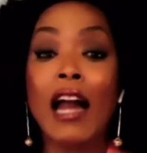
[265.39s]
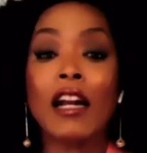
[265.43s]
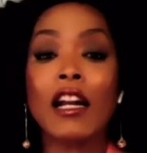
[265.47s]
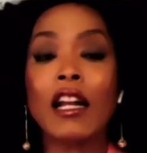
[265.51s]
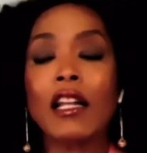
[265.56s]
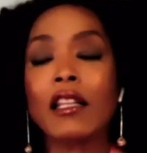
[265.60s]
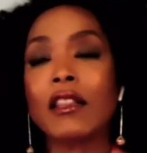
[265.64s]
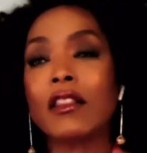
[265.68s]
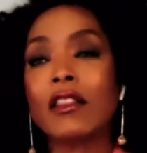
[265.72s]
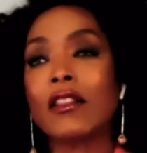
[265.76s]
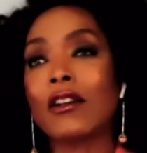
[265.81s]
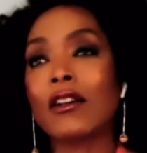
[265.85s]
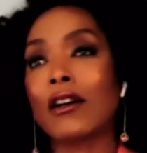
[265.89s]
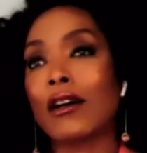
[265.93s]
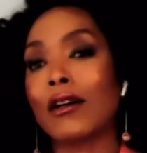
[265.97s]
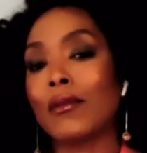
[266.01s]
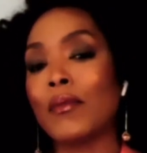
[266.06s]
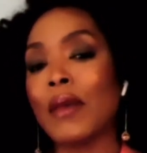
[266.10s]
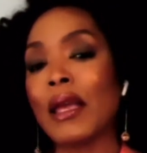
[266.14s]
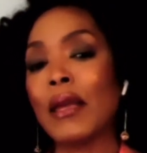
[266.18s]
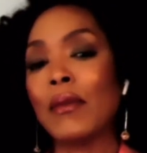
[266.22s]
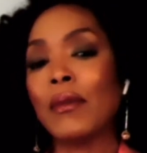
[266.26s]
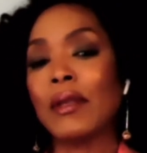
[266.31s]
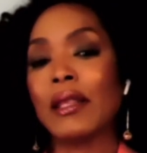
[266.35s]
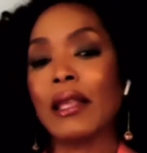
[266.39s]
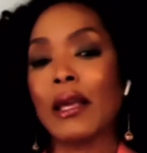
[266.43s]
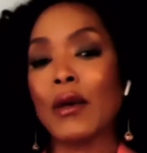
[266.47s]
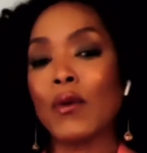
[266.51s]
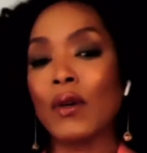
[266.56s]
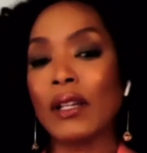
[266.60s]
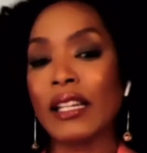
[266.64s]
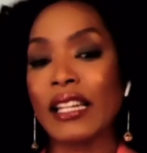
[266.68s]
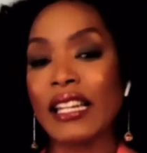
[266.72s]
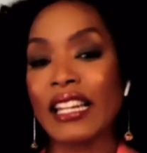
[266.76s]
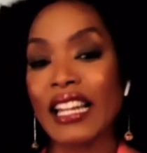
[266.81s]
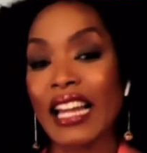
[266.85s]
And I thought maybe they
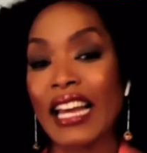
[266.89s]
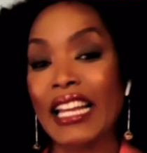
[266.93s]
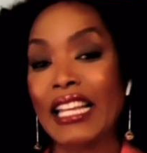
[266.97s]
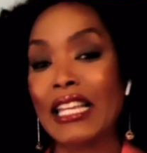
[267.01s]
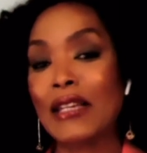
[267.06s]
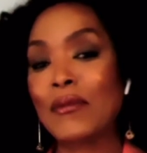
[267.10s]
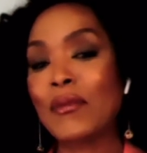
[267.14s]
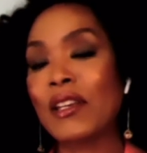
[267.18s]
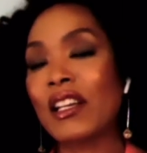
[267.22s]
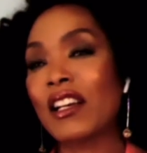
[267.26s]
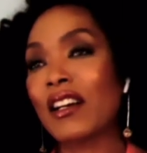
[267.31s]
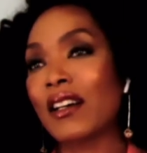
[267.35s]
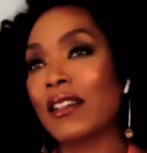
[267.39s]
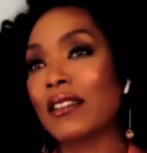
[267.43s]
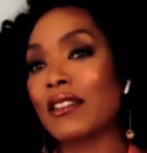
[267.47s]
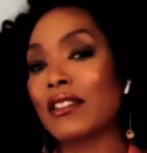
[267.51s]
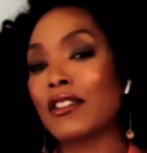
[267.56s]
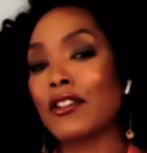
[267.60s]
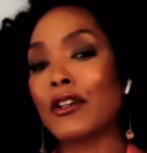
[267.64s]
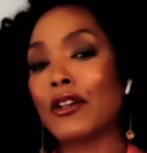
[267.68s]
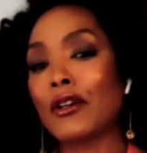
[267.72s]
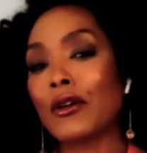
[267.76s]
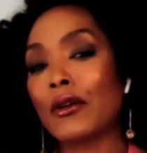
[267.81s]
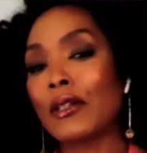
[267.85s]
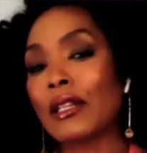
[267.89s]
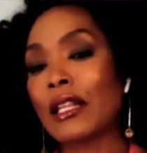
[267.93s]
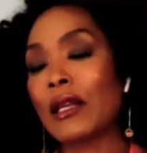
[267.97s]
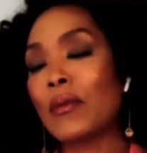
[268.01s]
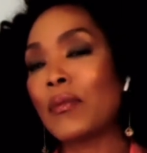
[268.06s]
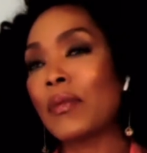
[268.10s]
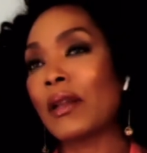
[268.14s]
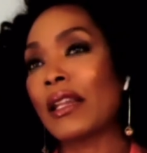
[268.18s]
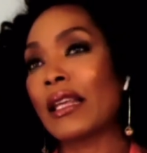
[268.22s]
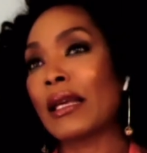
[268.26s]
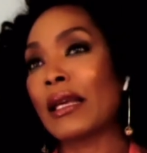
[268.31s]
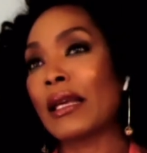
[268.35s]
wouldn't like it because, you know,
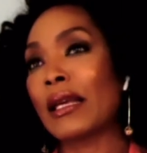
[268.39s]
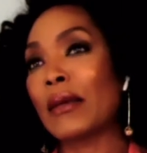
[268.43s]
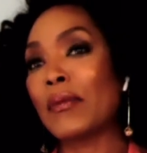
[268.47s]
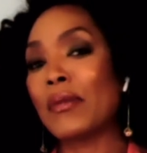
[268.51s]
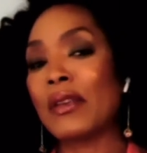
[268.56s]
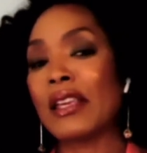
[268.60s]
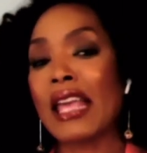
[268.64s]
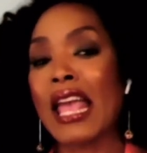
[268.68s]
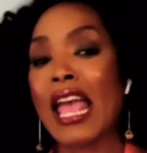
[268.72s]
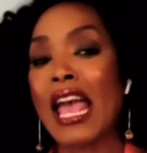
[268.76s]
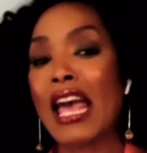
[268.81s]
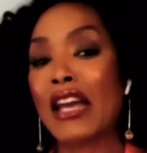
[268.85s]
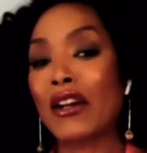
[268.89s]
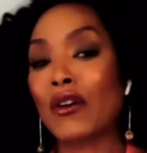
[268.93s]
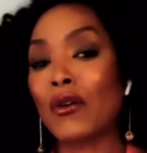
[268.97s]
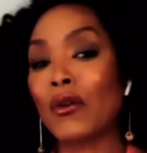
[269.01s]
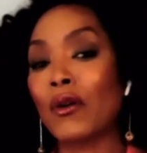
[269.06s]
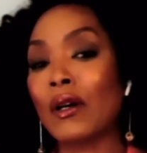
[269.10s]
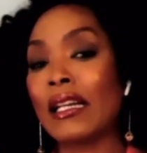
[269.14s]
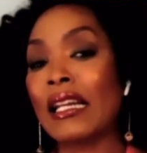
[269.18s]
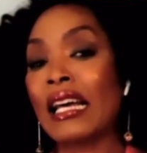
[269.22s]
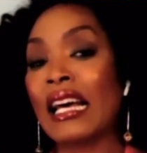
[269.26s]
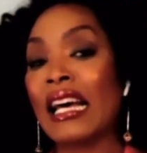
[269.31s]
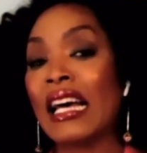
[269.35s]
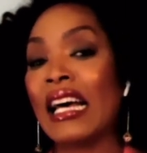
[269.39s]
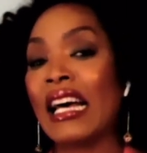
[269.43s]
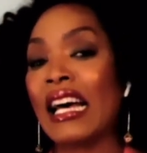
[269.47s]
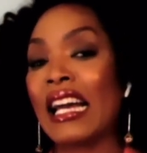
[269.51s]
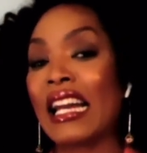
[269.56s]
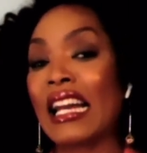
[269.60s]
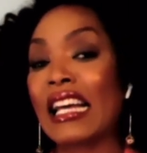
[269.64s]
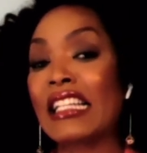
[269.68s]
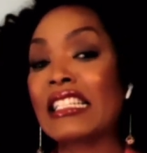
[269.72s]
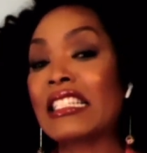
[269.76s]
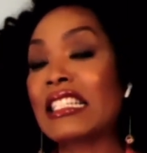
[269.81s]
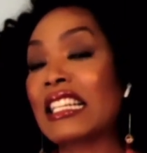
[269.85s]
they play piano and,
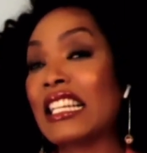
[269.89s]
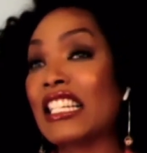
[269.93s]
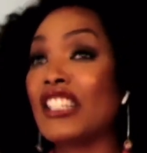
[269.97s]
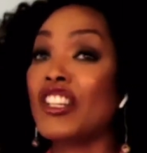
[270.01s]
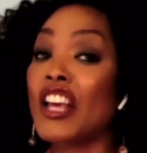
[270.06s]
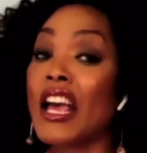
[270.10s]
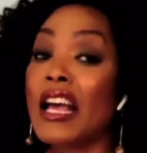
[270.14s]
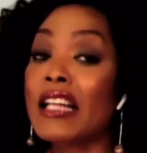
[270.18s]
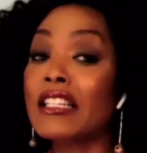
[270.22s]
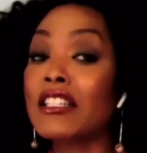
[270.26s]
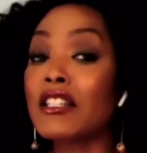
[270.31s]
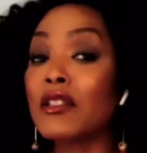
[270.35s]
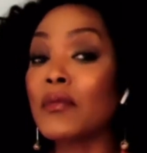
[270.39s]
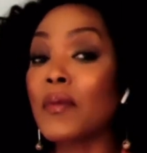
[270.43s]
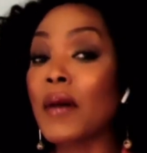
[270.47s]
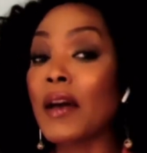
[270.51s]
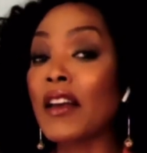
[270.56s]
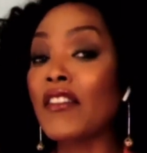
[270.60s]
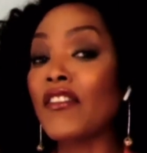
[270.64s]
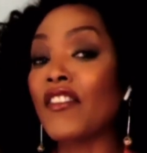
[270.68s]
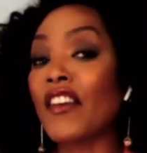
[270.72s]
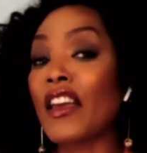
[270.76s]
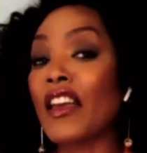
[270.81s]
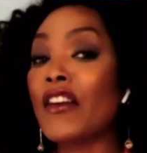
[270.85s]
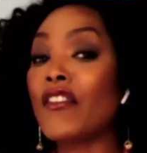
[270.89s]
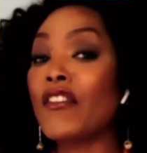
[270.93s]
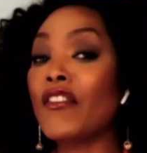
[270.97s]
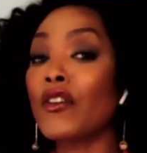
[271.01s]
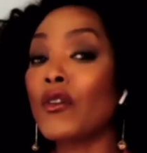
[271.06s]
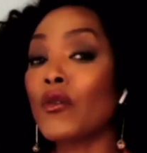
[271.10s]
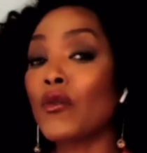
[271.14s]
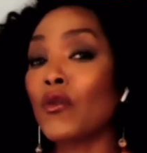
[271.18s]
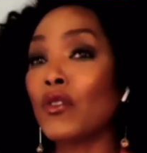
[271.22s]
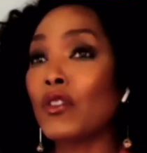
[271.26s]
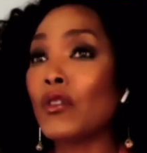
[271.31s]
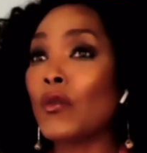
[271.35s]
and I say, Jazz is my
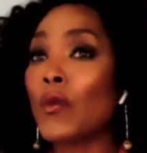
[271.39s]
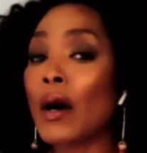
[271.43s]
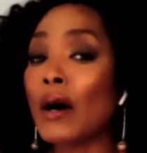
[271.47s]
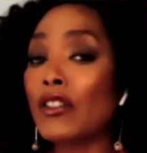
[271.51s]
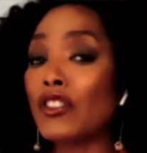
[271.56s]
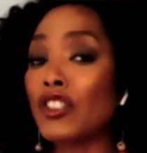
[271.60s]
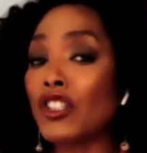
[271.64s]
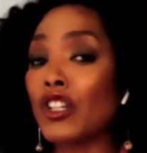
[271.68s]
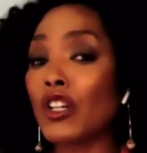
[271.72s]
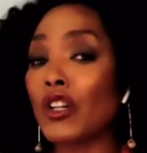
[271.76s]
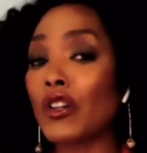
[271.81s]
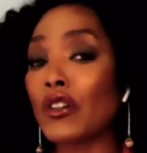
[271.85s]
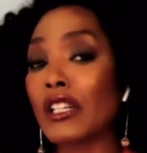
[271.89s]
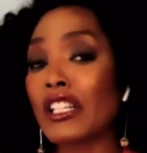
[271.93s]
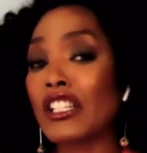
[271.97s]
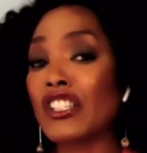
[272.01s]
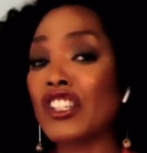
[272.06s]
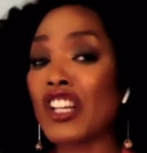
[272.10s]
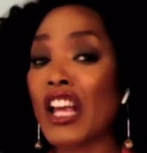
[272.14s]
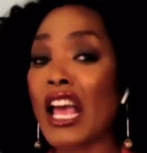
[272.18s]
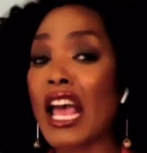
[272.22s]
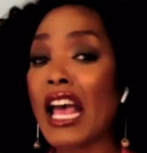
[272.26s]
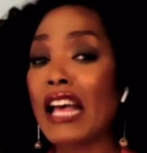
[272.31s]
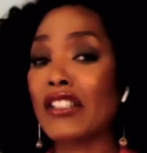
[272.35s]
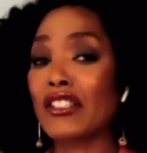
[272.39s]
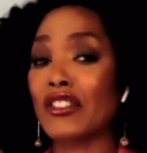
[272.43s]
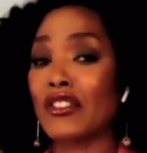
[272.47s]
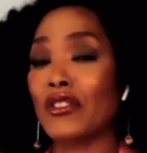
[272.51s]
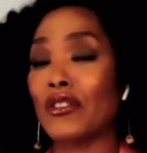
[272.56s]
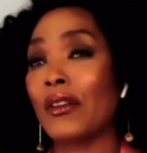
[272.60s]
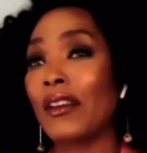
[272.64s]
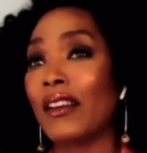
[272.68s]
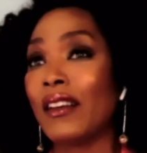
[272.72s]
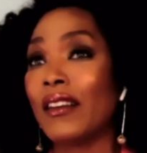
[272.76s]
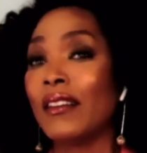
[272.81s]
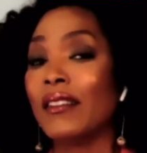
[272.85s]
favorite. Why don't you learn a jazz
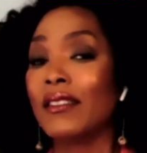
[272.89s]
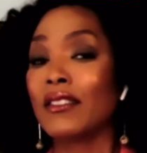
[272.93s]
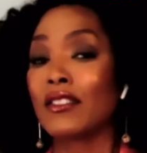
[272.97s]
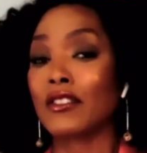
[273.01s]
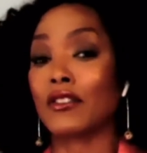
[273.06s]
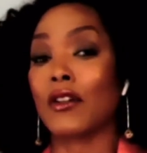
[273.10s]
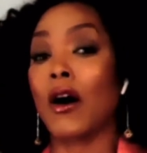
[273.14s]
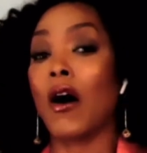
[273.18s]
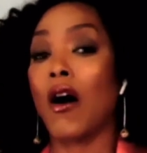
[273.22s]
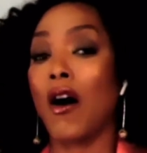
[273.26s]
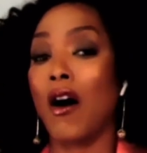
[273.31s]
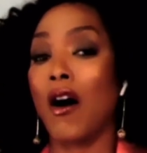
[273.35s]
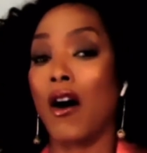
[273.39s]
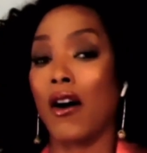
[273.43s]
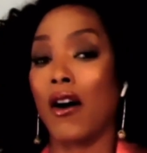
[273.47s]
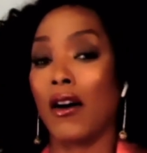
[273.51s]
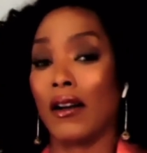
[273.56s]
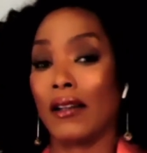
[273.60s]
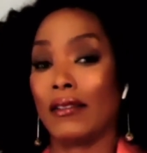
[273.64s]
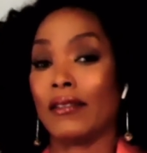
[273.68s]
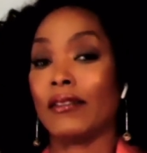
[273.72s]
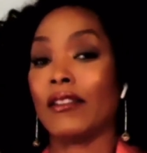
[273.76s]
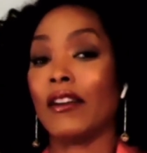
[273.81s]
song?